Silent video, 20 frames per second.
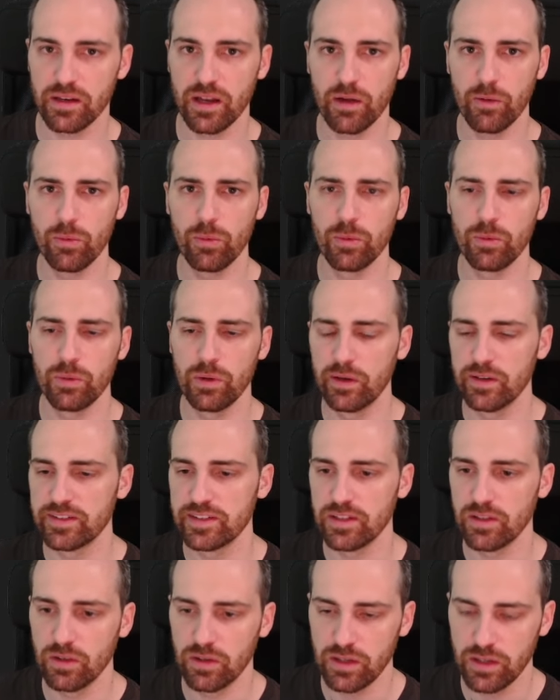Now we will
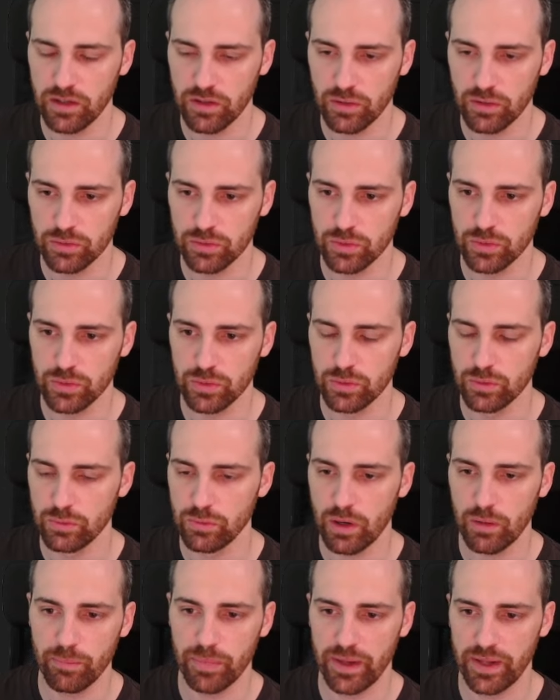see only how to do
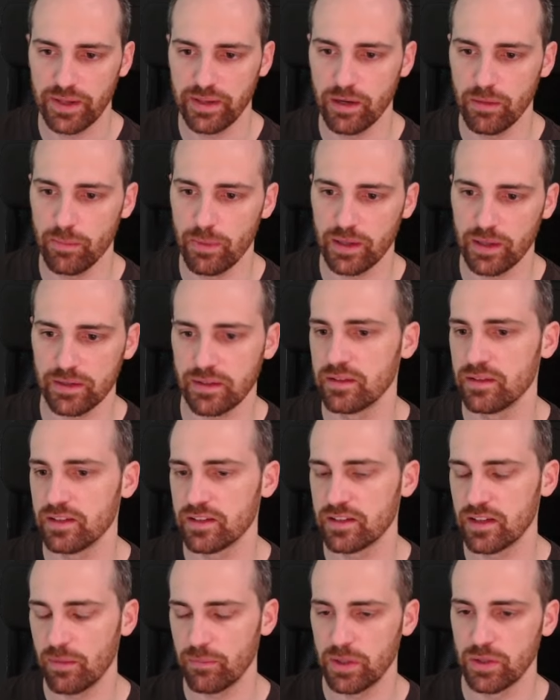one player, but
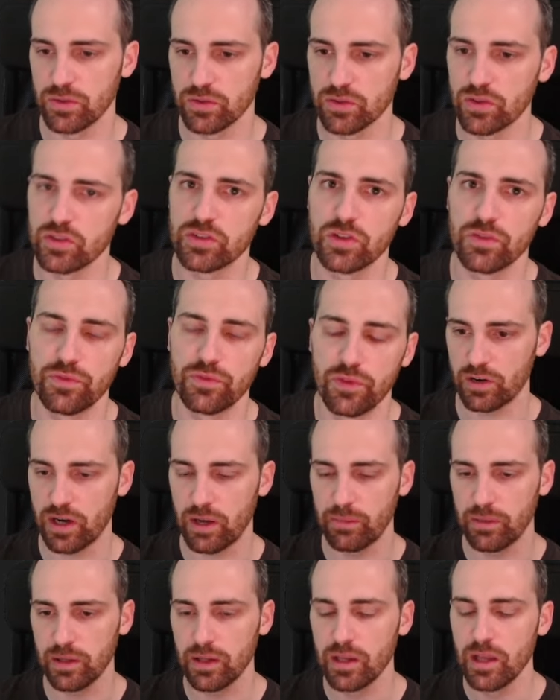this can be used also for
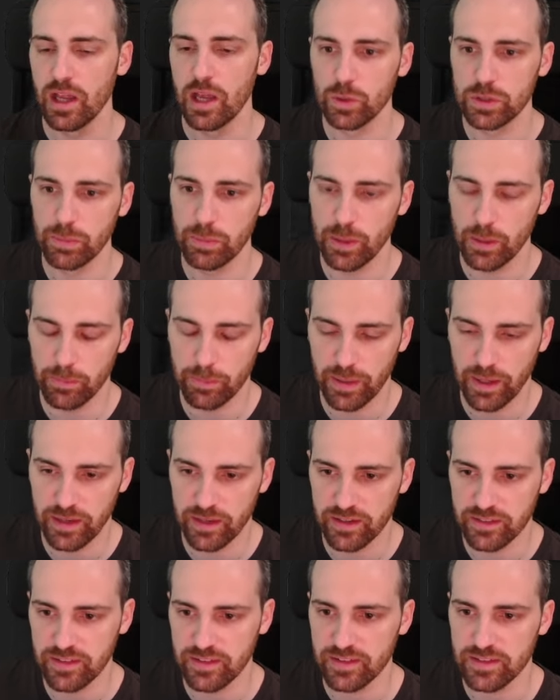having multiple
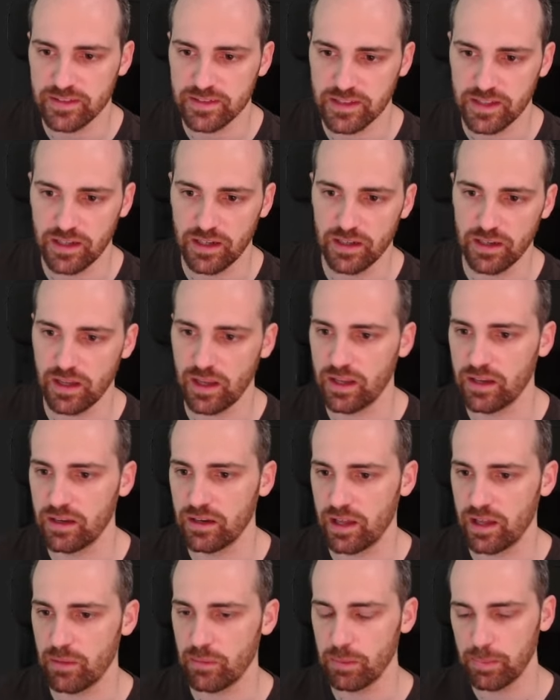players in the screen,
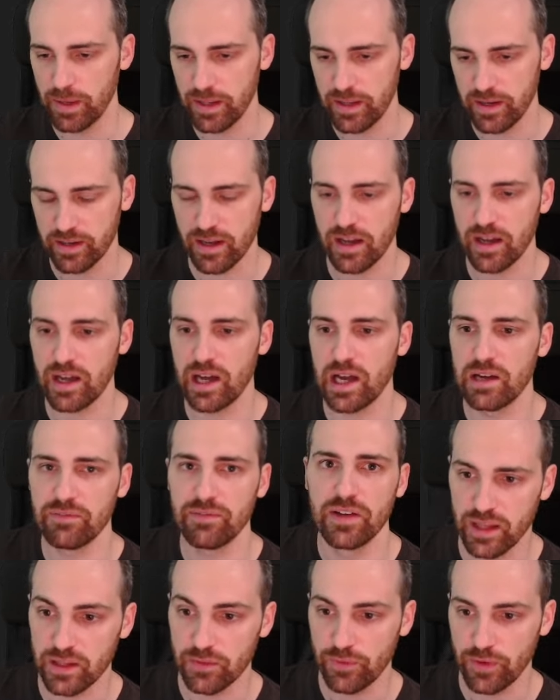and every player can have
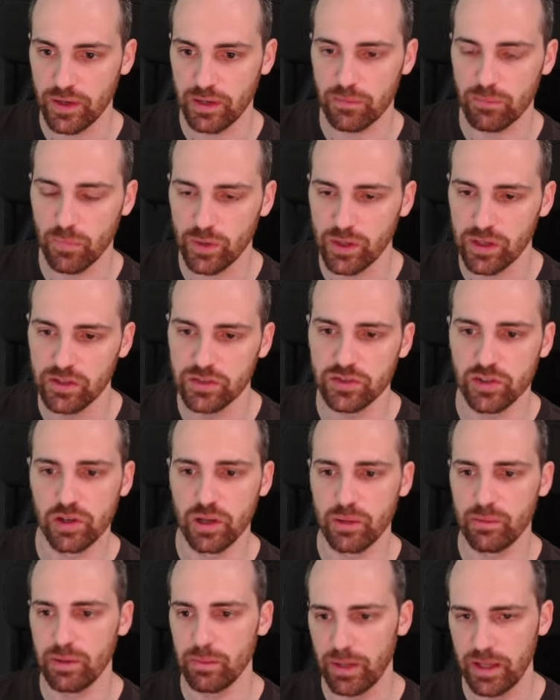a different model. So
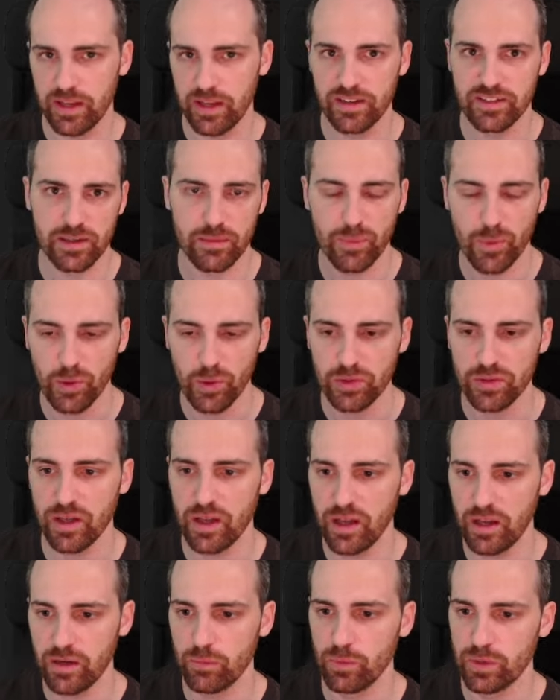every player is a bot,
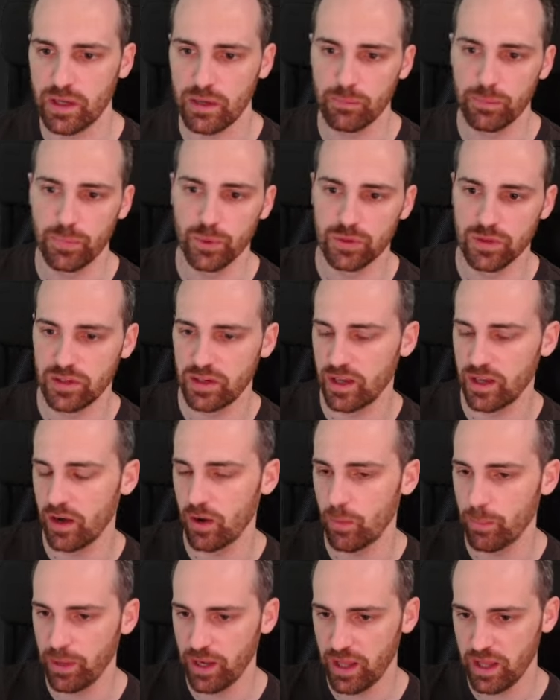and we can put here
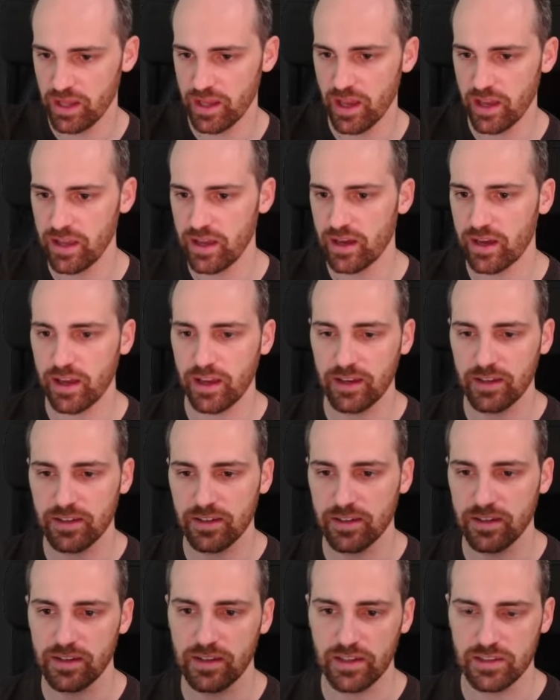OpenAI
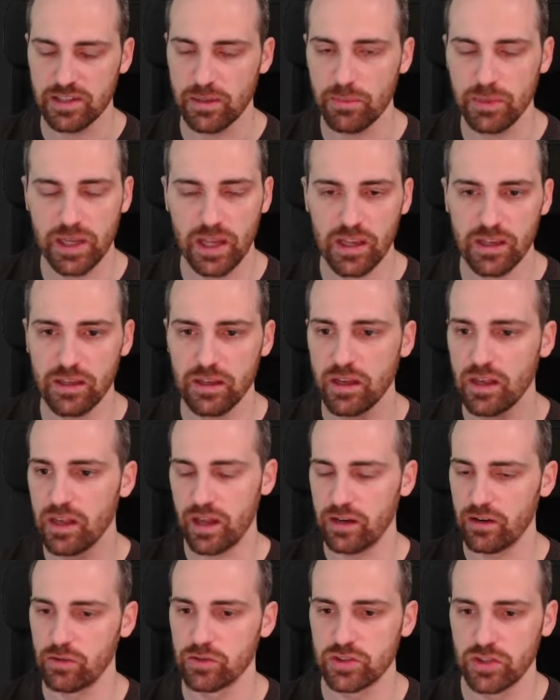against the Gemini
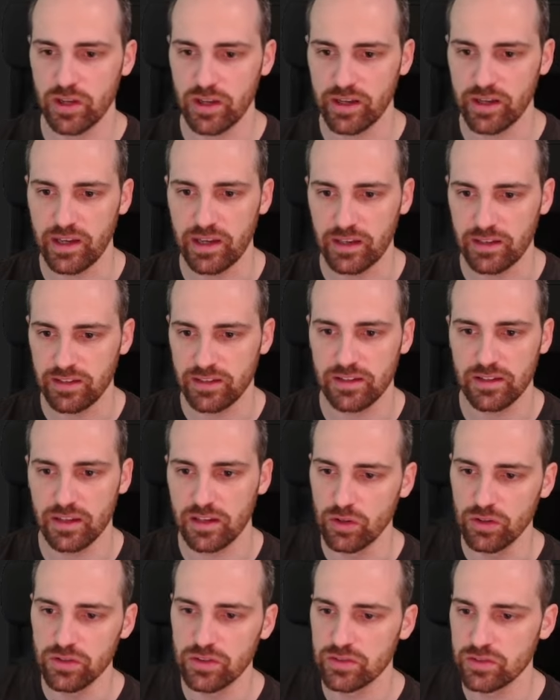and also against
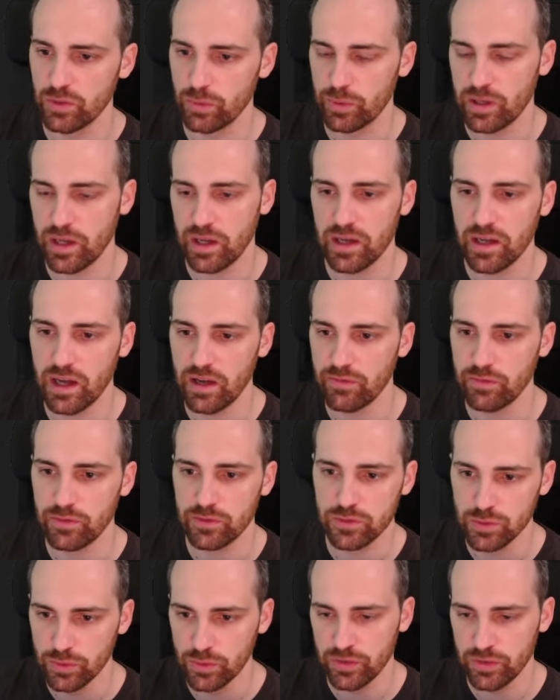Claude. So we can have
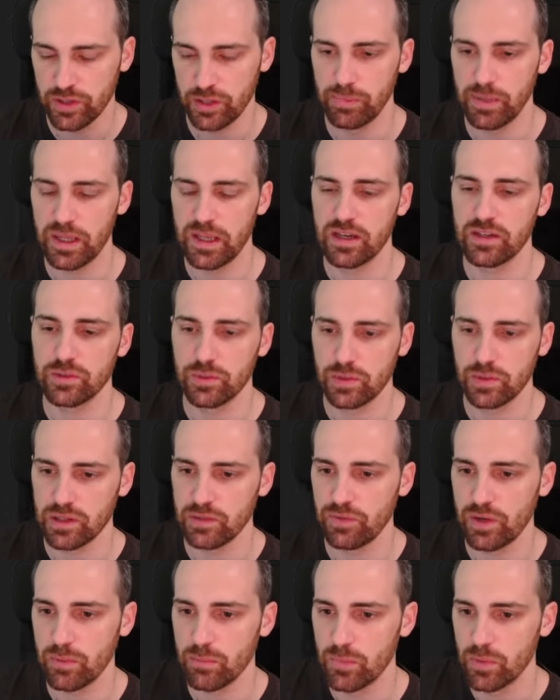2-3 players with
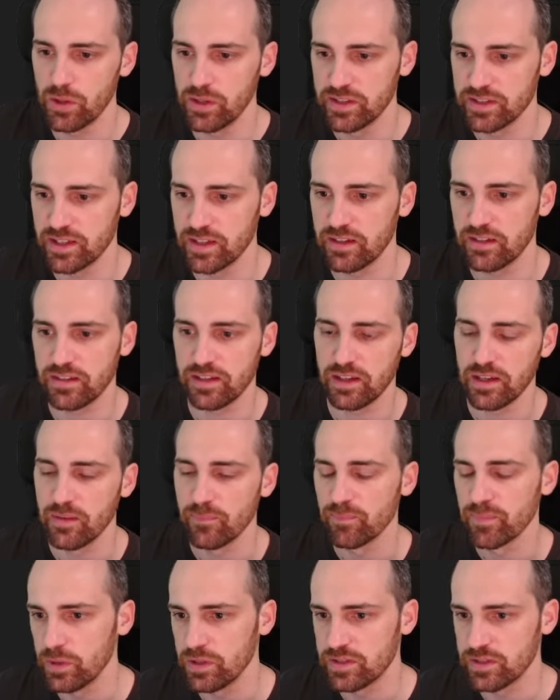different models and see
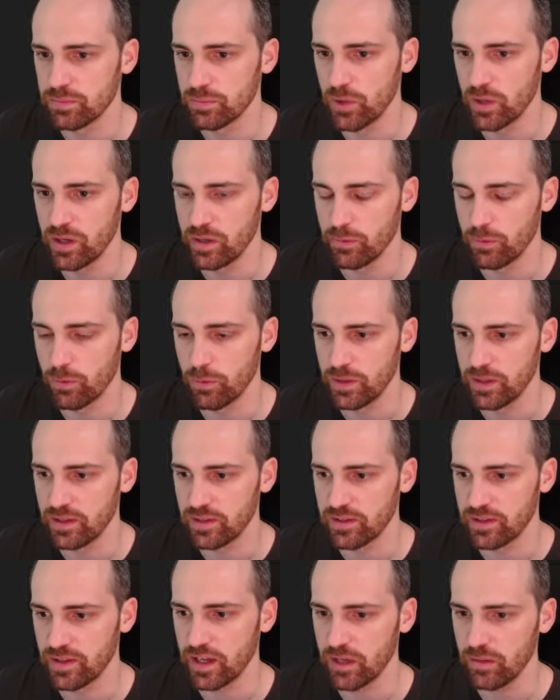which model
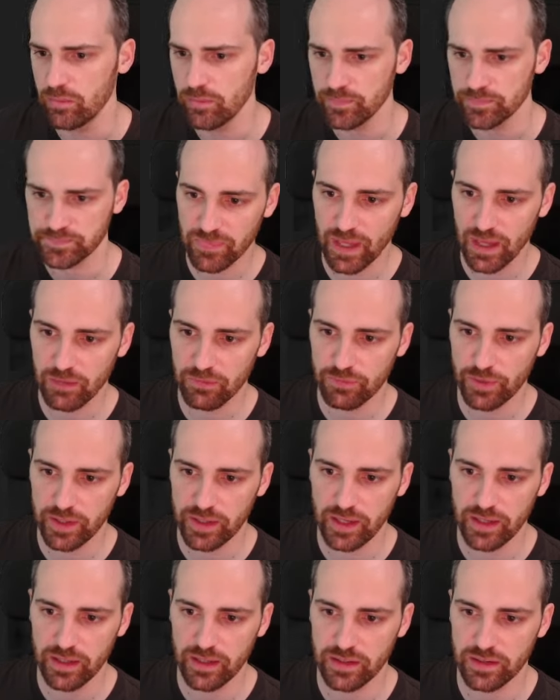wins the game. And
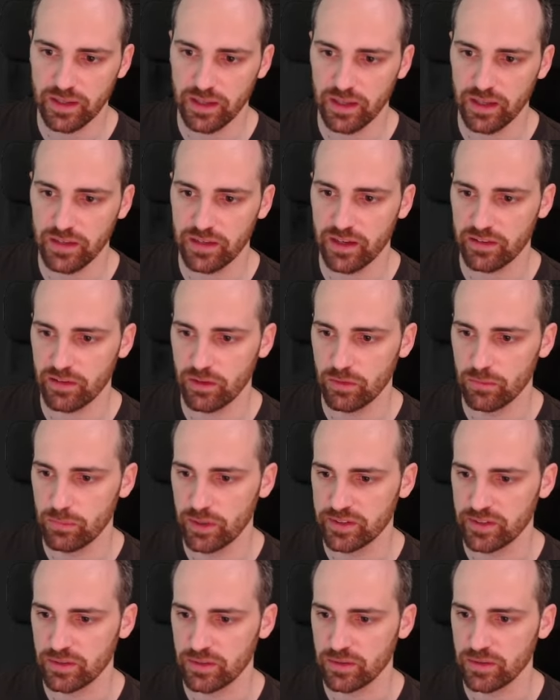finally, the next round
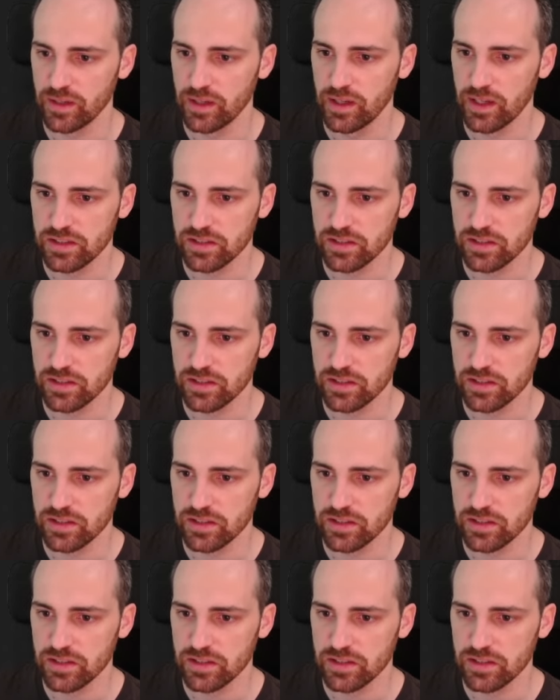button.